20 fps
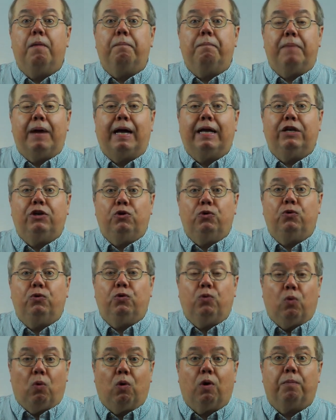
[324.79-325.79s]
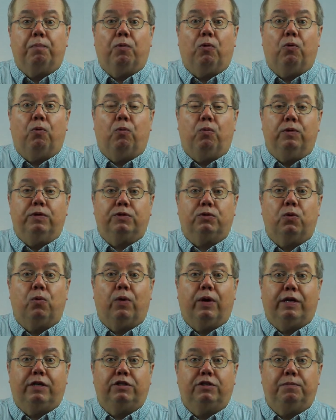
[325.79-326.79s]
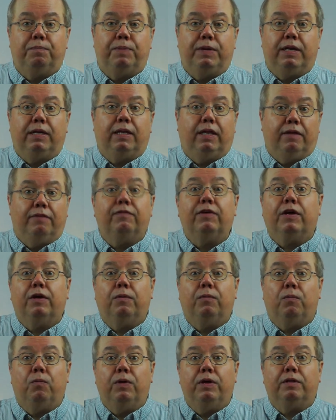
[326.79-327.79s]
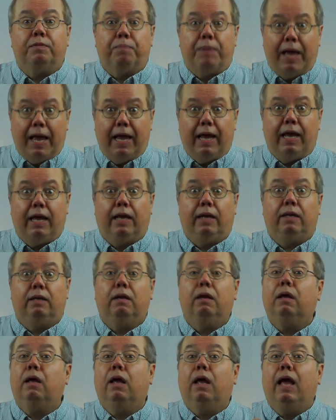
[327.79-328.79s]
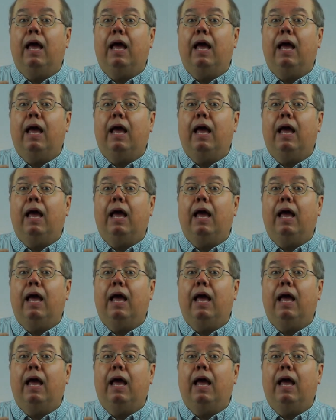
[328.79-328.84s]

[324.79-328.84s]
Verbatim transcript: My new normal was going to be living with pain,